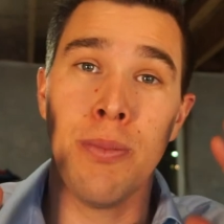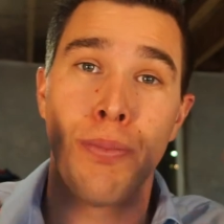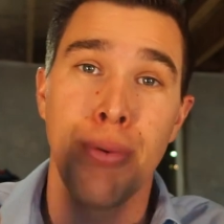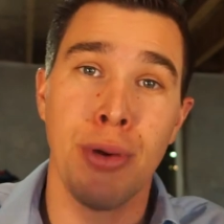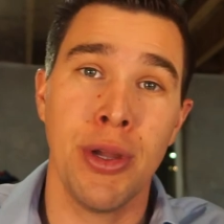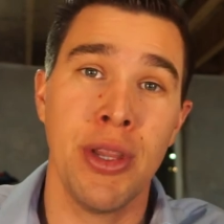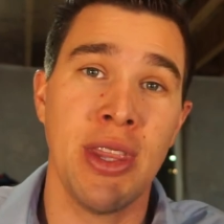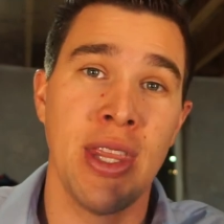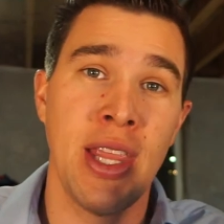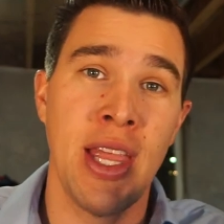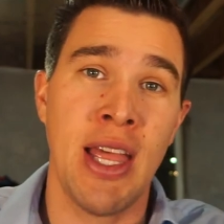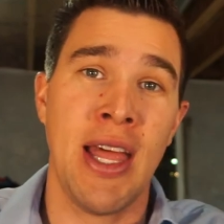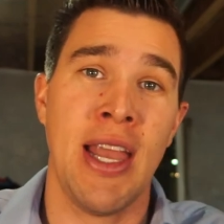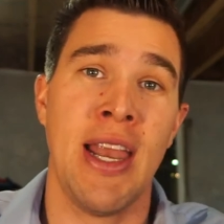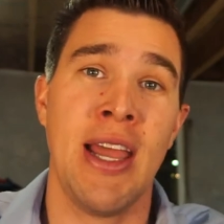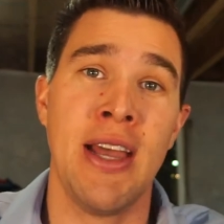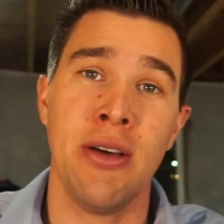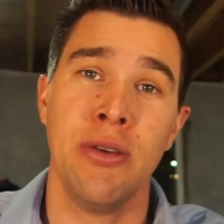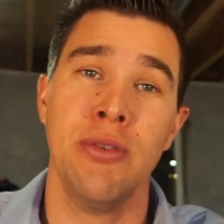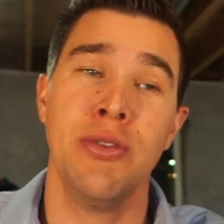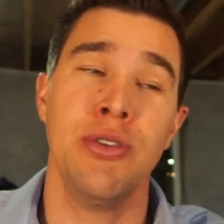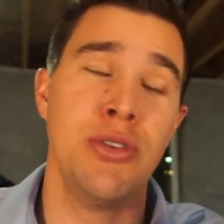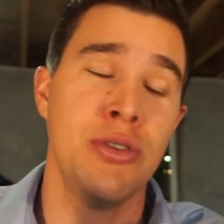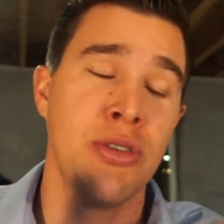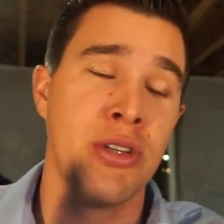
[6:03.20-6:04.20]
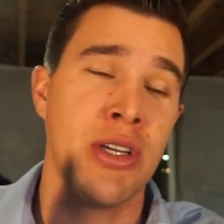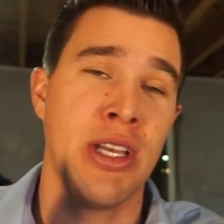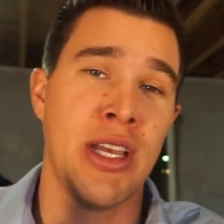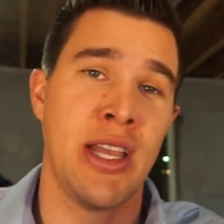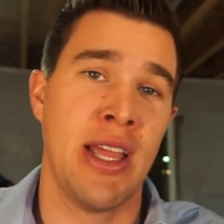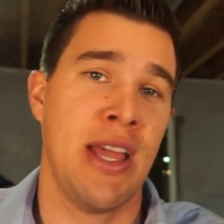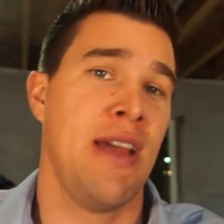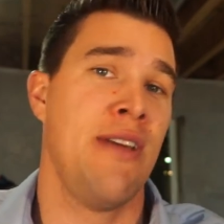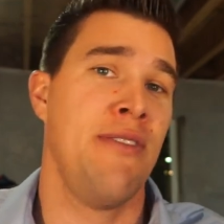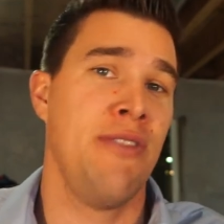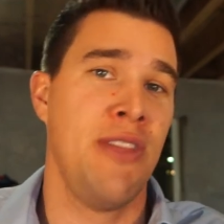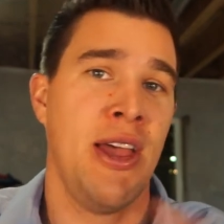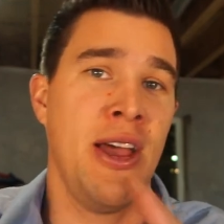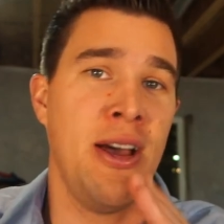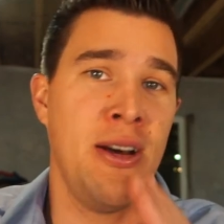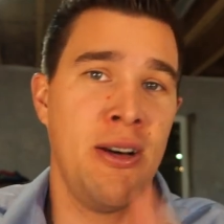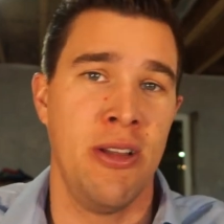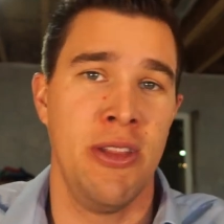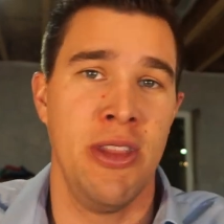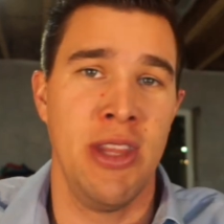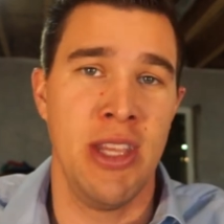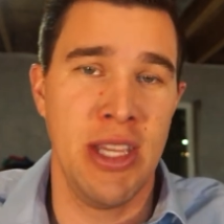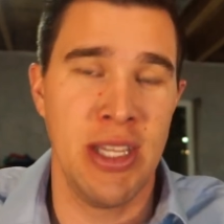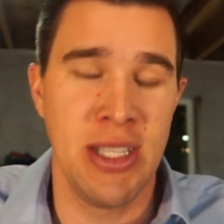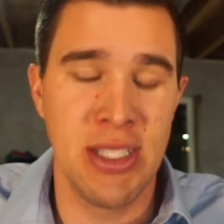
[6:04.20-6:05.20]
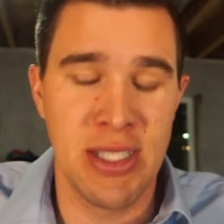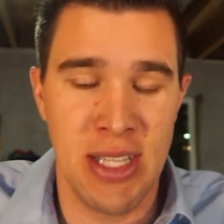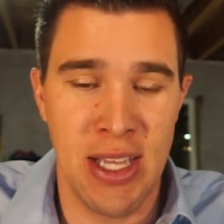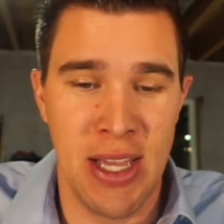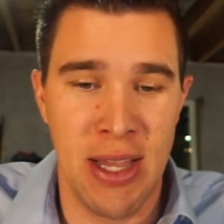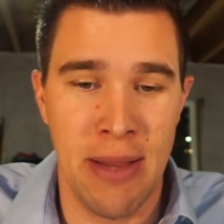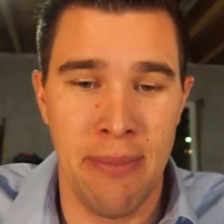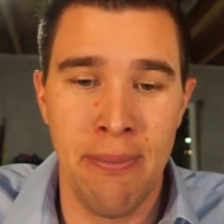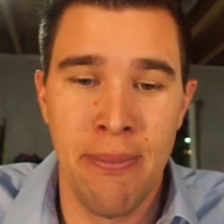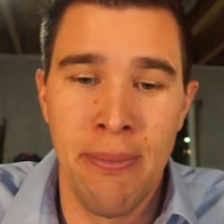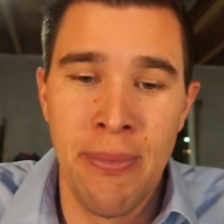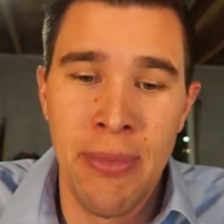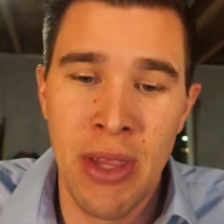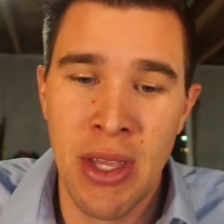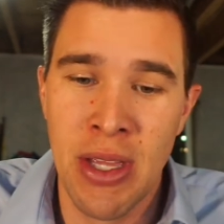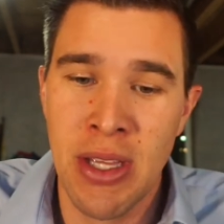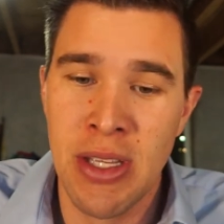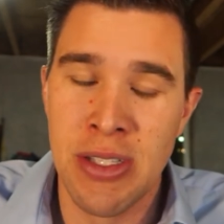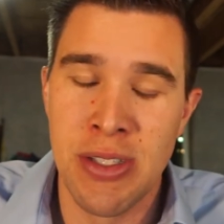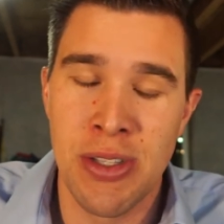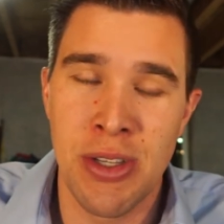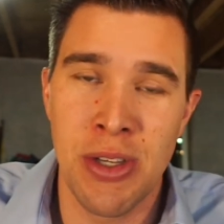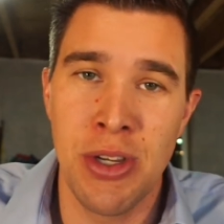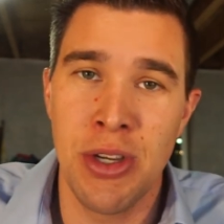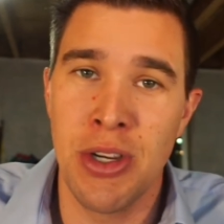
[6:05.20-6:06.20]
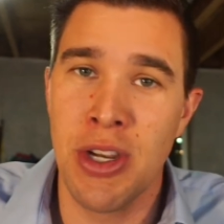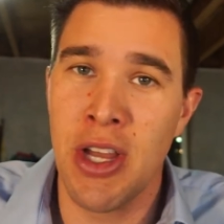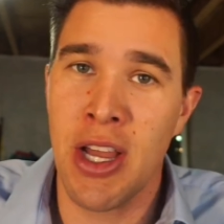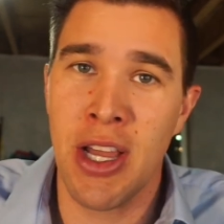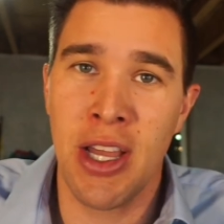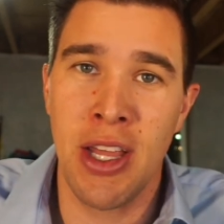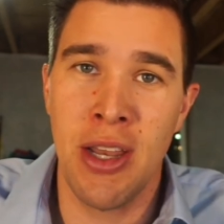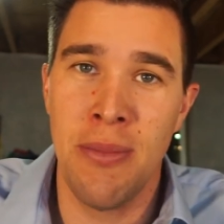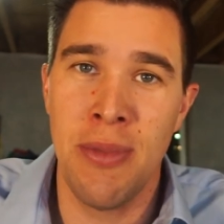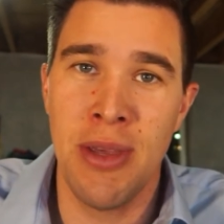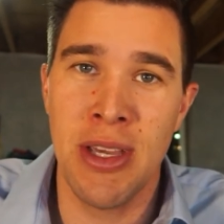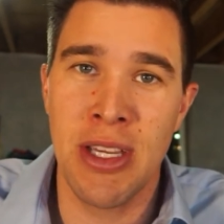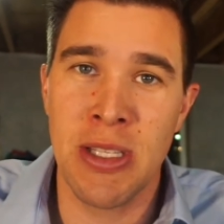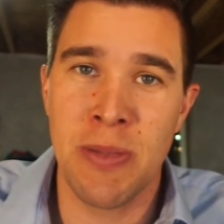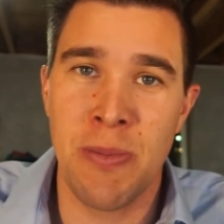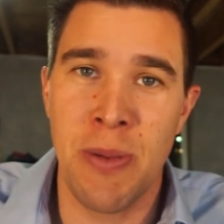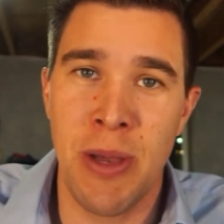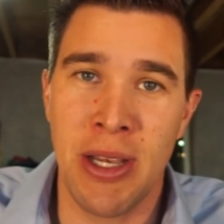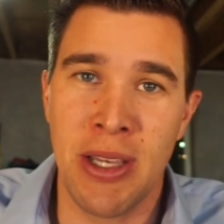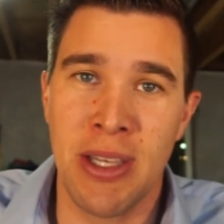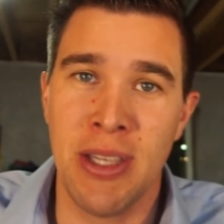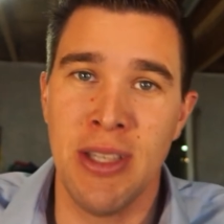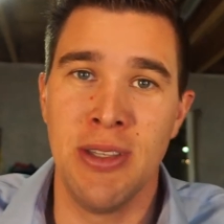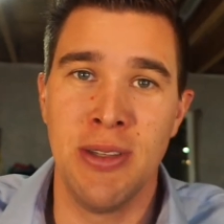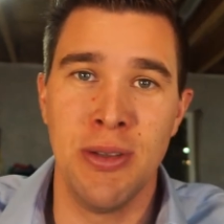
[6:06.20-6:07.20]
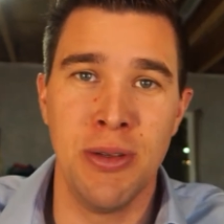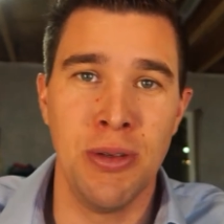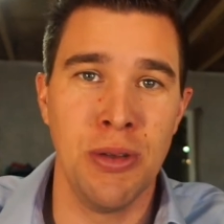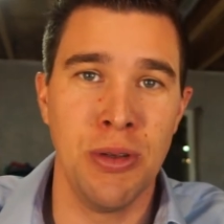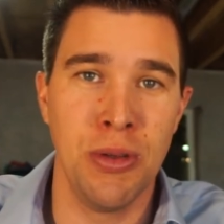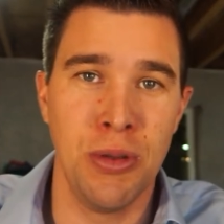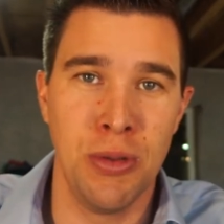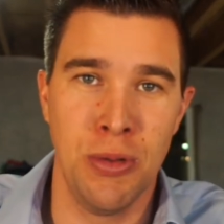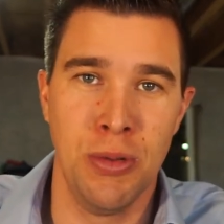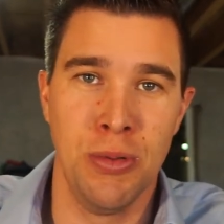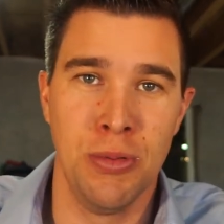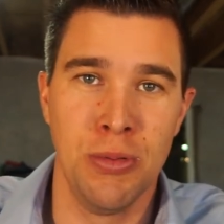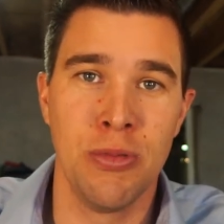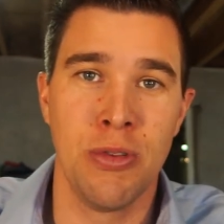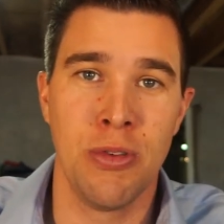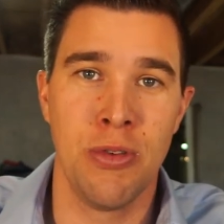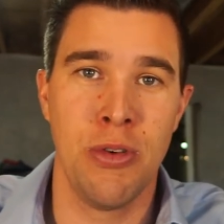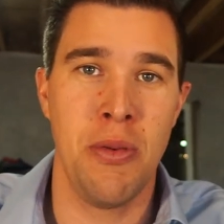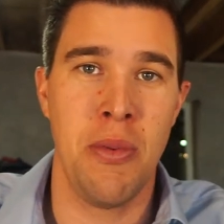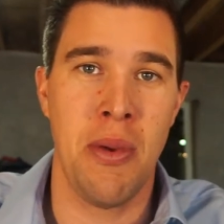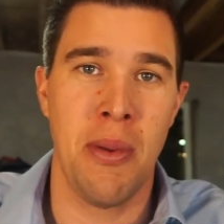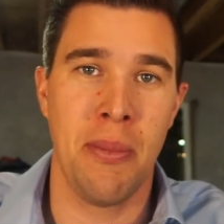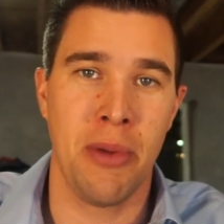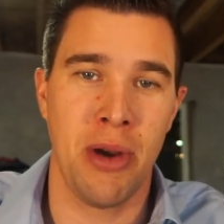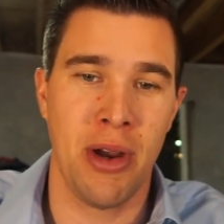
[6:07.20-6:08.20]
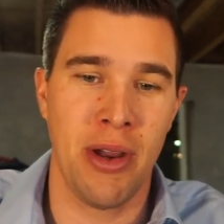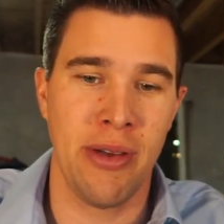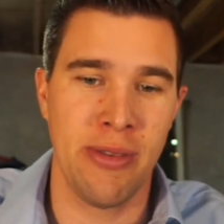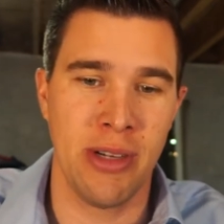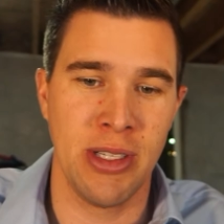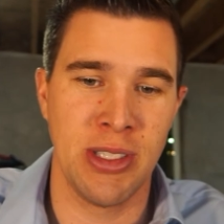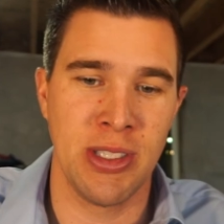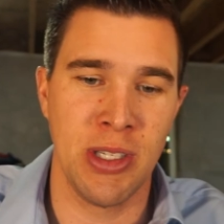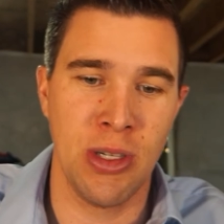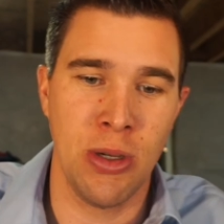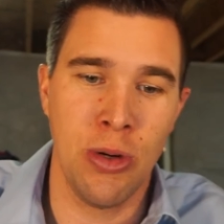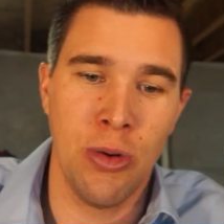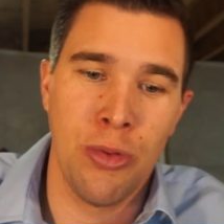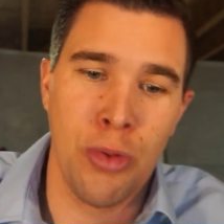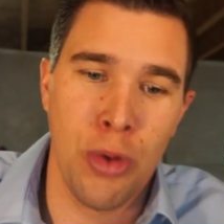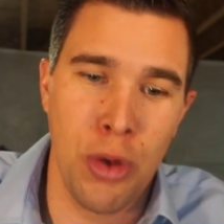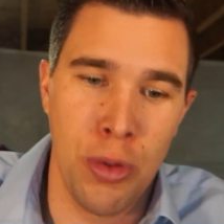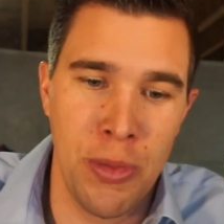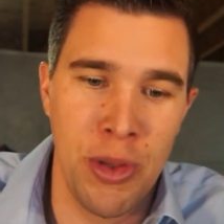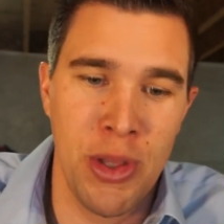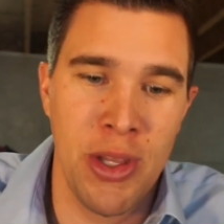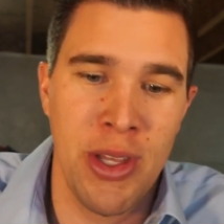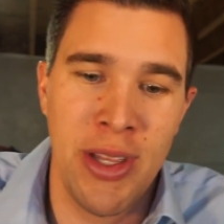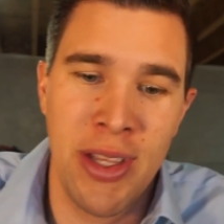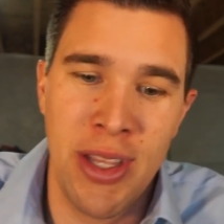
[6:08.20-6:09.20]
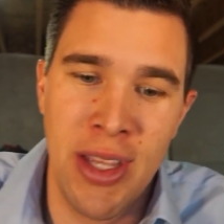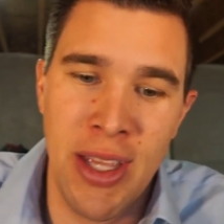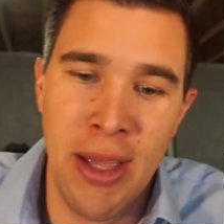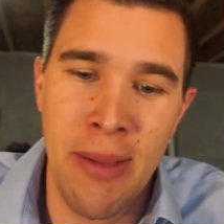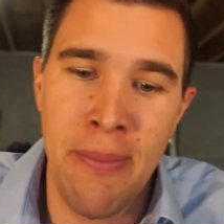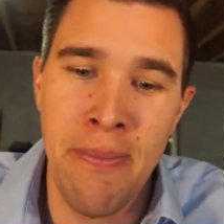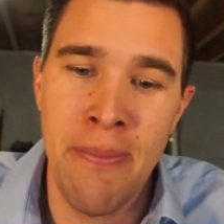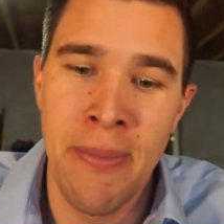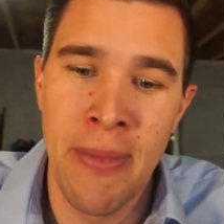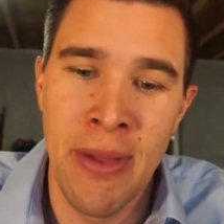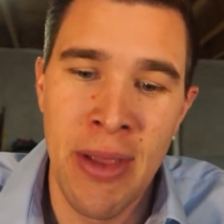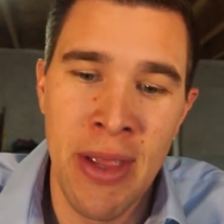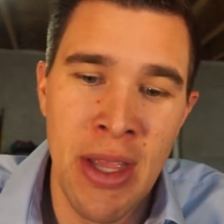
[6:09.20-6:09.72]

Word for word: print that out. You can have that on the exam. So you're not going to be expected to remember every single formula, okay?